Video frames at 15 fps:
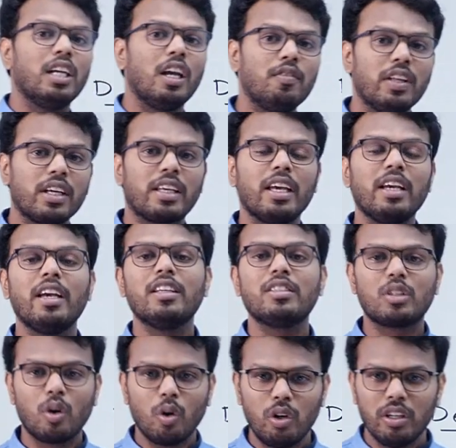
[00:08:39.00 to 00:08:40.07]
If the king
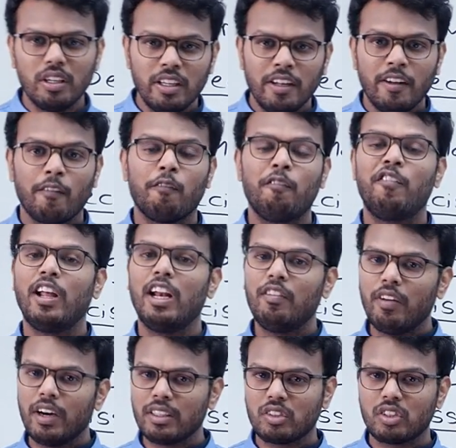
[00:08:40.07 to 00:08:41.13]
is good,
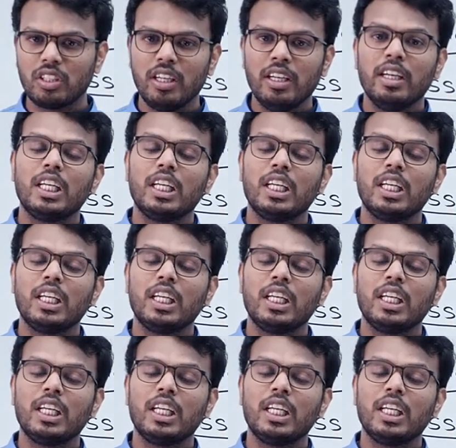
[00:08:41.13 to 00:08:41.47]
well-versed,